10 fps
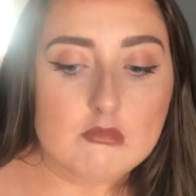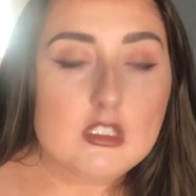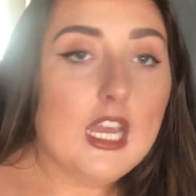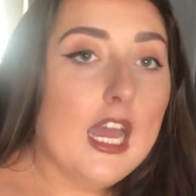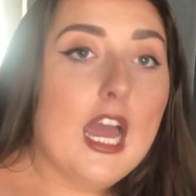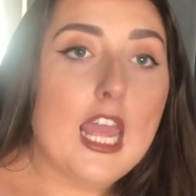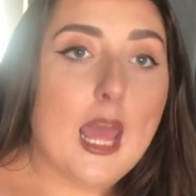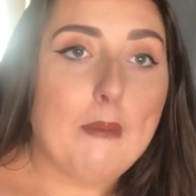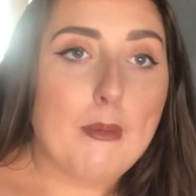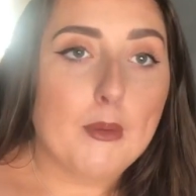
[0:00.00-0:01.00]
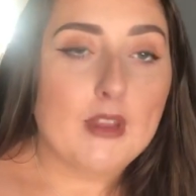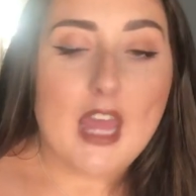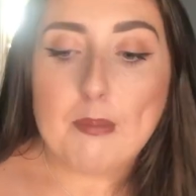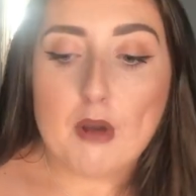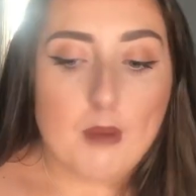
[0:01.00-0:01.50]
Yeah, I am happy with
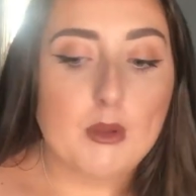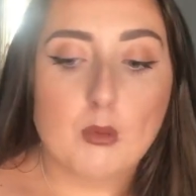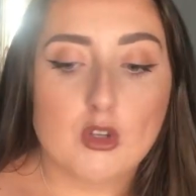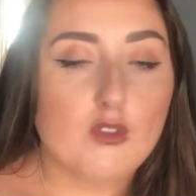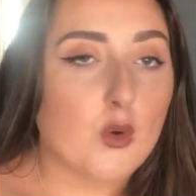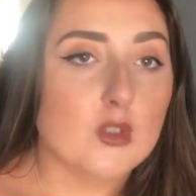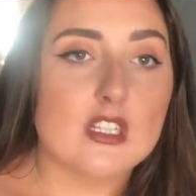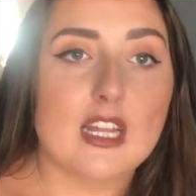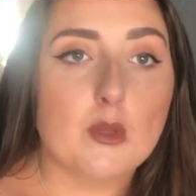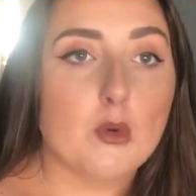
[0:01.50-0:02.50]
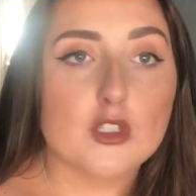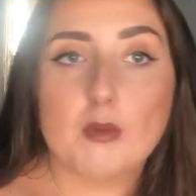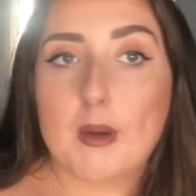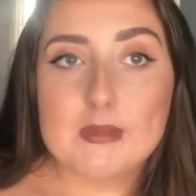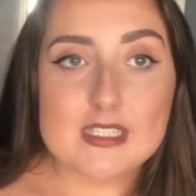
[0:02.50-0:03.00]
it. I probably wouldn't have ordered like the water
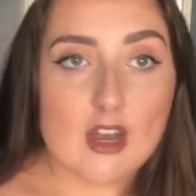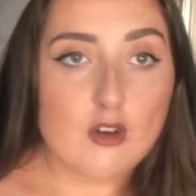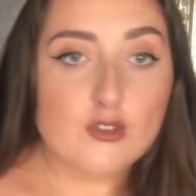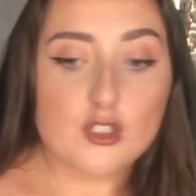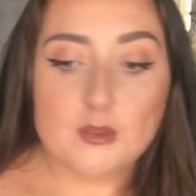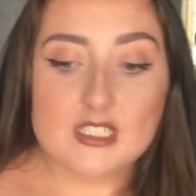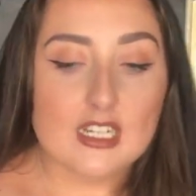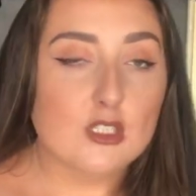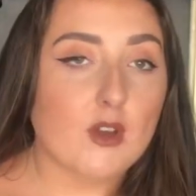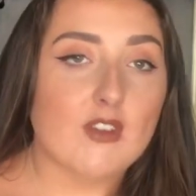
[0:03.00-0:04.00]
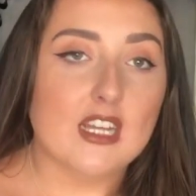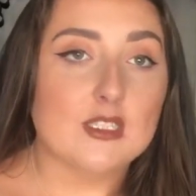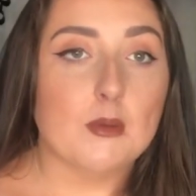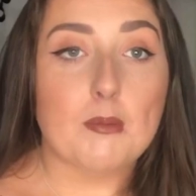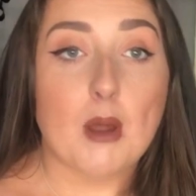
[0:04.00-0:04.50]
bottle myself, so it's nice to have an
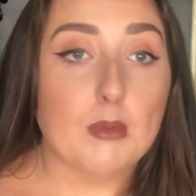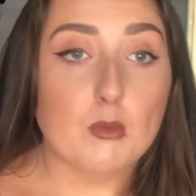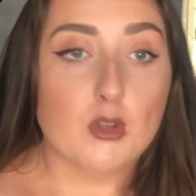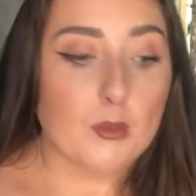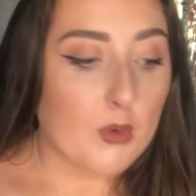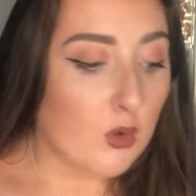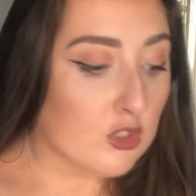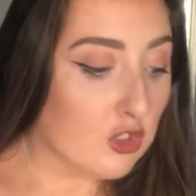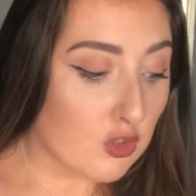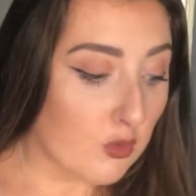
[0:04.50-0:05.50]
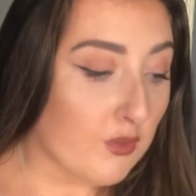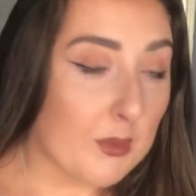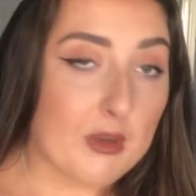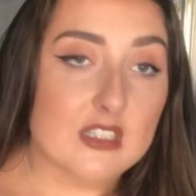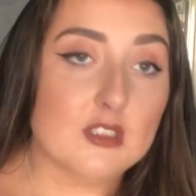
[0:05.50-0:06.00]
item I probably wouldn't have bought. I do love
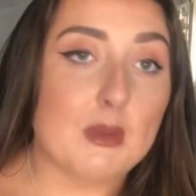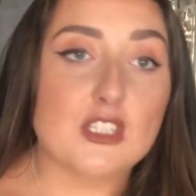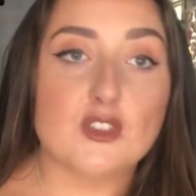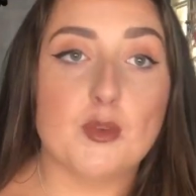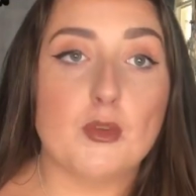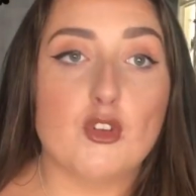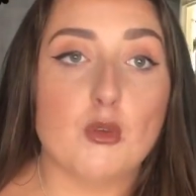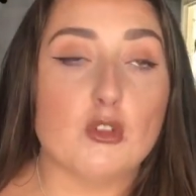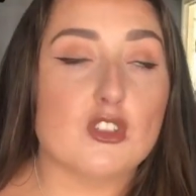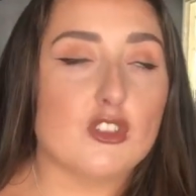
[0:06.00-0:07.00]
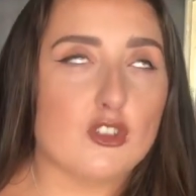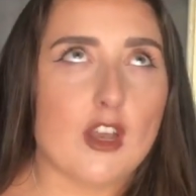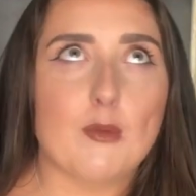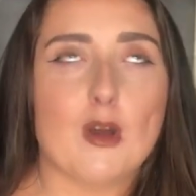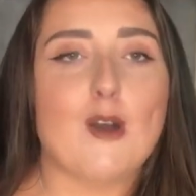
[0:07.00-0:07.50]
the print, especially for my room, because,
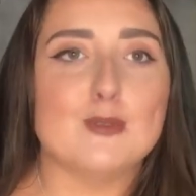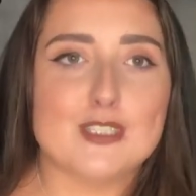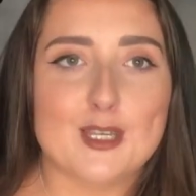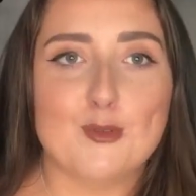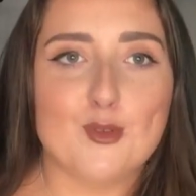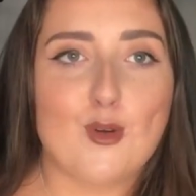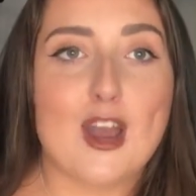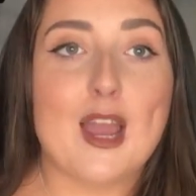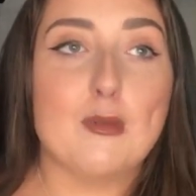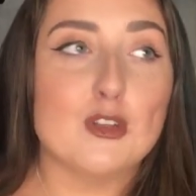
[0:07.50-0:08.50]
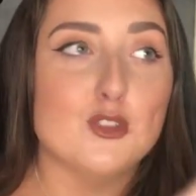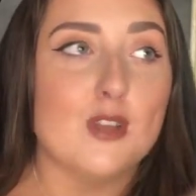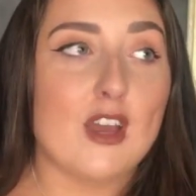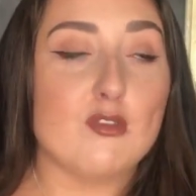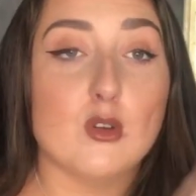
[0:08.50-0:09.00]
sorry, what I was saying before, I am going to
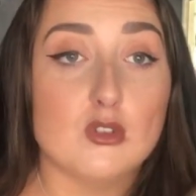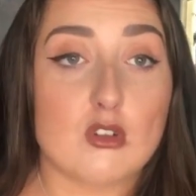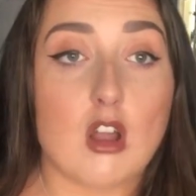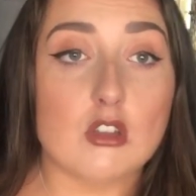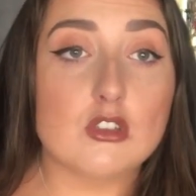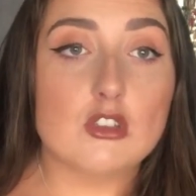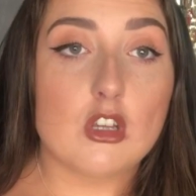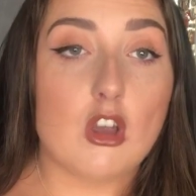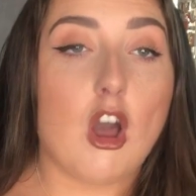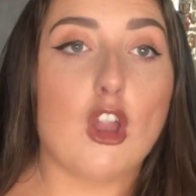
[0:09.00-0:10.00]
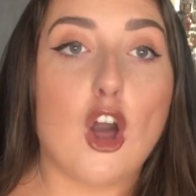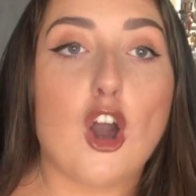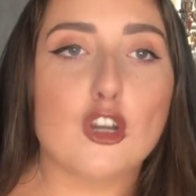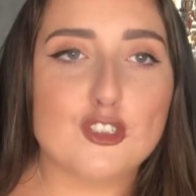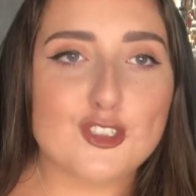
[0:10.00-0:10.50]
do like a photo
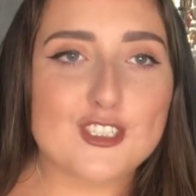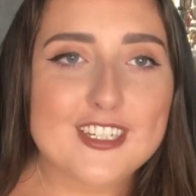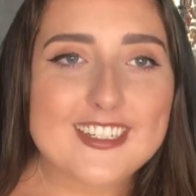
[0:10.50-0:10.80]
collage.